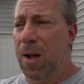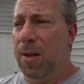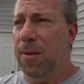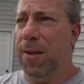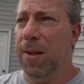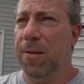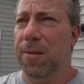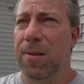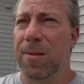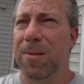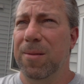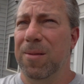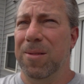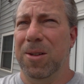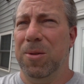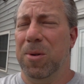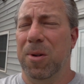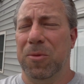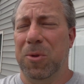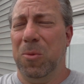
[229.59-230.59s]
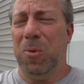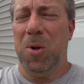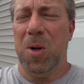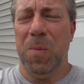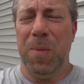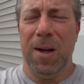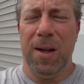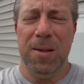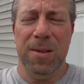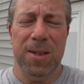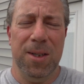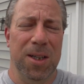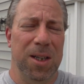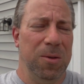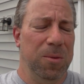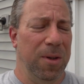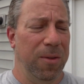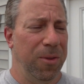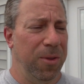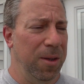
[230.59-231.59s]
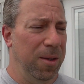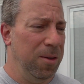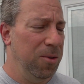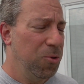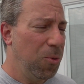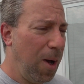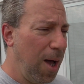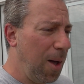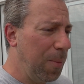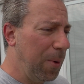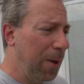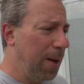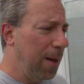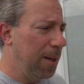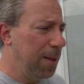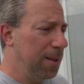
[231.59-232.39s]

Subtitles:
Then you don't have to worry about dealing with the drama